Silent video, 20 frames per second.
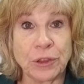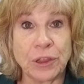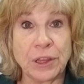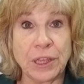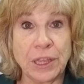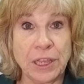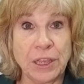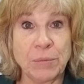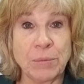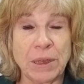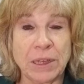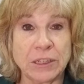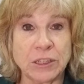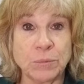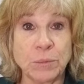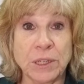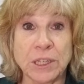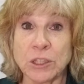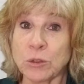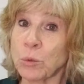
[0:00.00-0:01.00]
the emails,
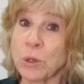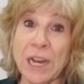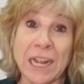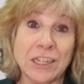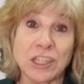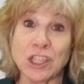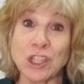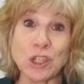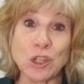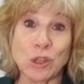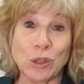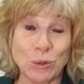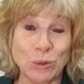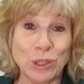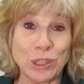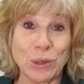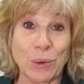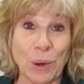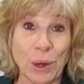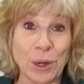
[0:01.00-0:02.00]
because we're not just glued
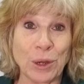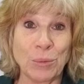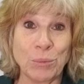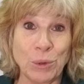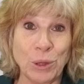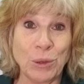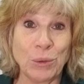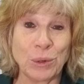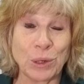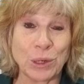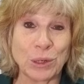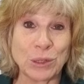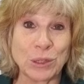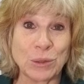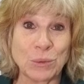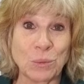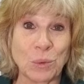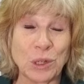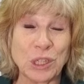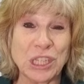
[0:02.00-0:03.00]
to our computers.
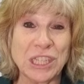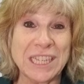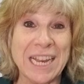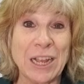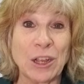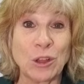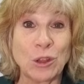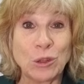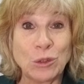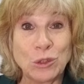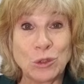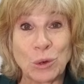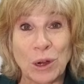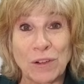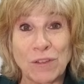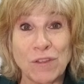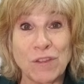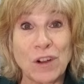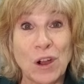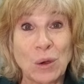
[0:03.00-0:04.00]
We're just not glued to our
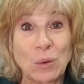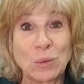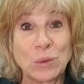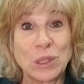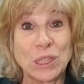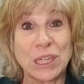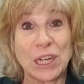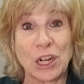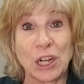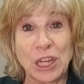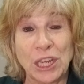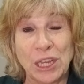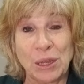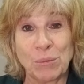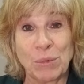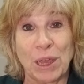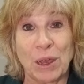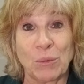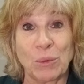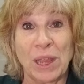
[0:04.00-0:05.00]
phones and our
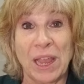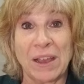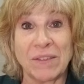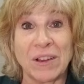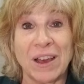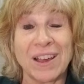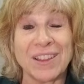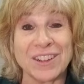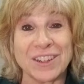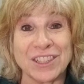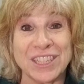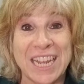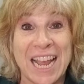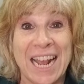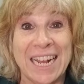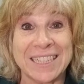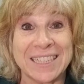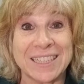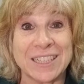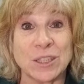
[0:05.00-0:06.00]
email. We have other
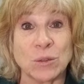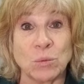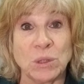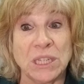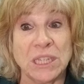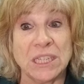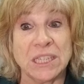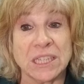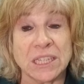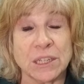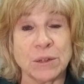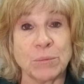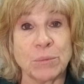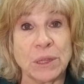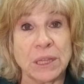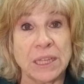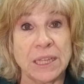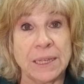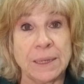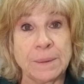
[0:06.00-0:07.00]
tasks we need to
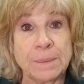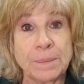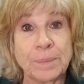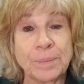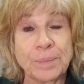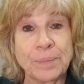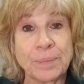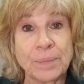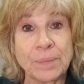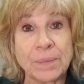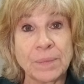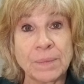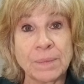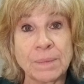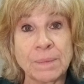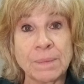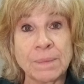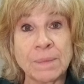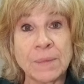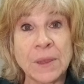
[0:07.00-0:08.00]
complete.
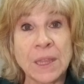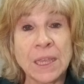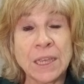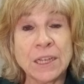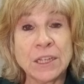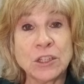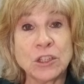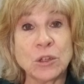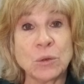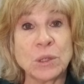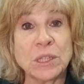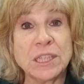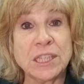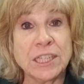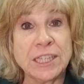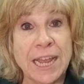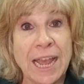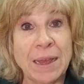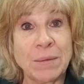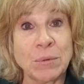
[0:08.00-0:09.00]
So
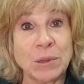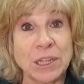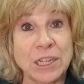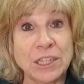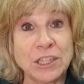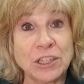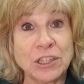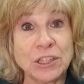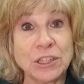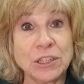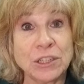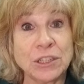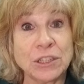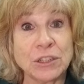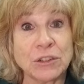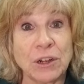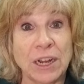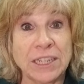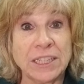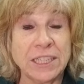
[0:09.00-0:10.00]
establish
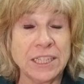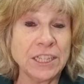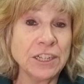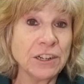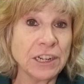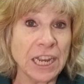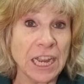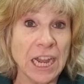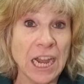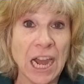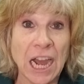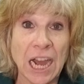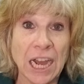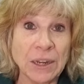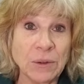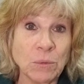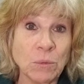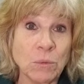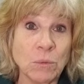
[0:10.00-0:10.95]
criteria on